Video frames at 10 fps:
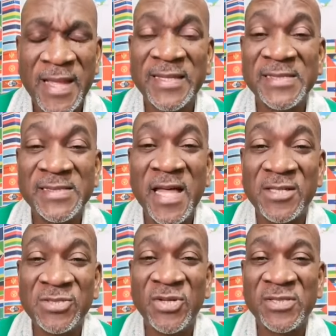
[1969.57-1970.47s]
That is
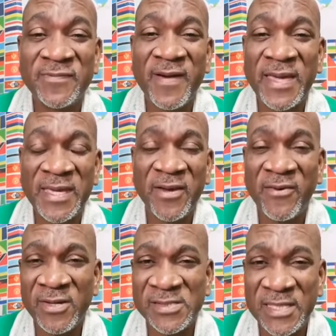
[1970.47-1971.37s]
not just
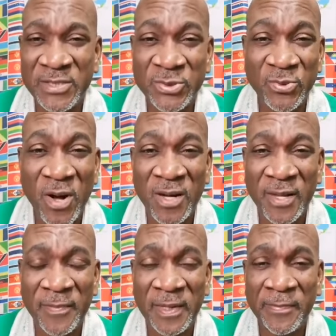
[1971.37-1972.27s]
vicariously through
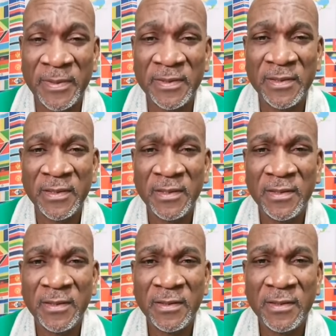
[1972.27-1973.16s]
other people,
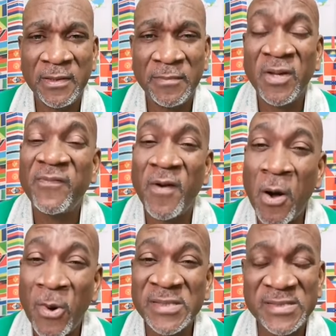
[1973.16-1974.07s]
but
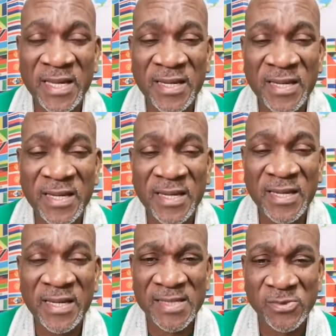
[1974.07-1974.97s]
for
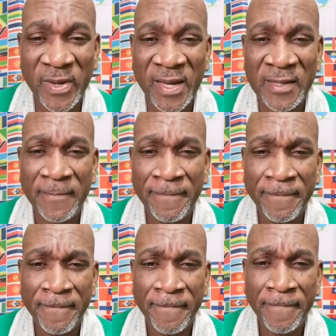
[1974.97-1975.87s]
ourselves as well.
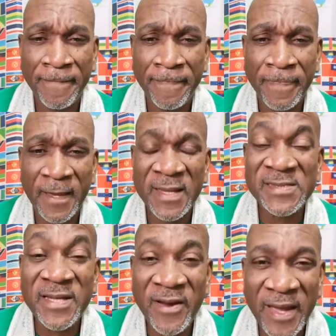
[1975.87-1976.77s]

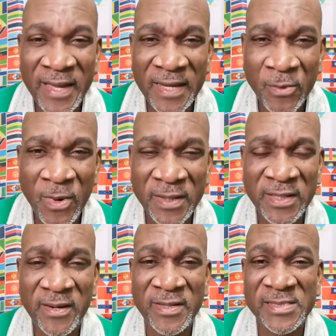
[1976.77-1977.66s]
Is there
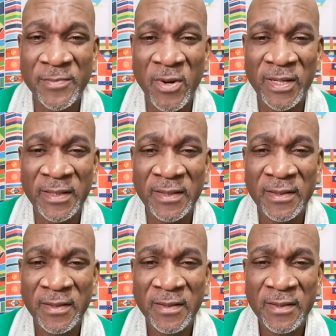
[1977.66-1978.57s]
anyone here this
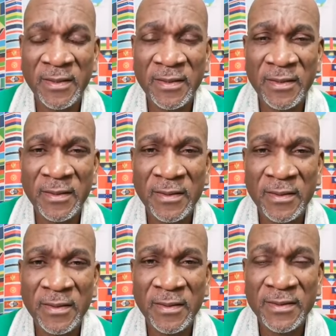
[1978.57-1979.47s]
morning
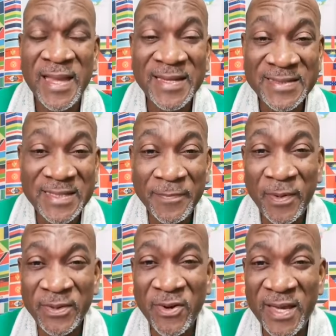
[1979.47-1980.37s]
that
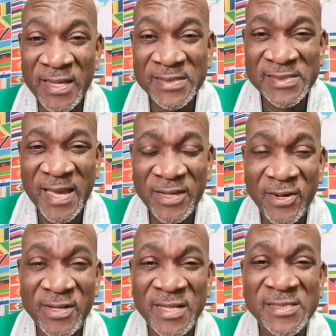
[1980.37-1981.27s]
deep on your
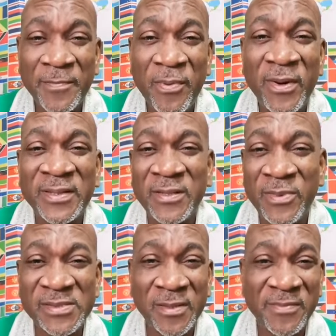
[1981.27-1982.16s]
inside you're
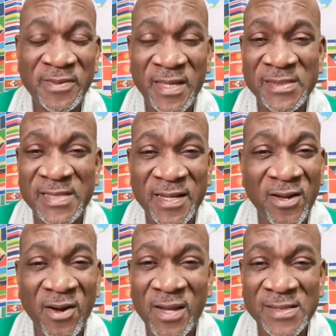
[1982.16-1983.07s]
disappointed with some things
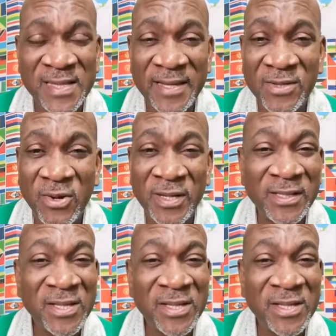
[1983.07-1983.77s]
that God has not done.